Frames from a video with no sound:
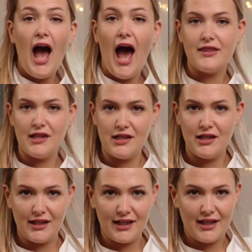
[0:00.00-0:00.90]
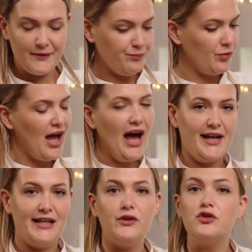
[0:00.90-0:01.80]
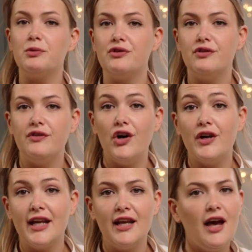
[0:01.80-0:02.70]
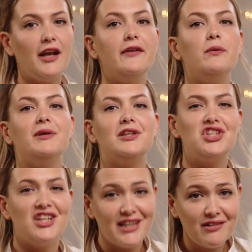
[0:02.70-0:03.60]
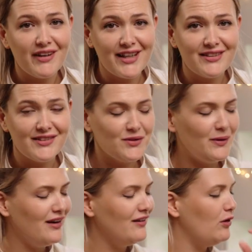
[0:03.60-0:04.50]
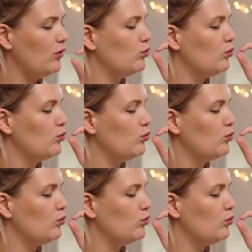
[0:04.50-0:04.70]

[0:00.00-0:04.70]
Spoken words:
add the garlic in, add a little spoonful of honey and a little bit of chili flakes as well.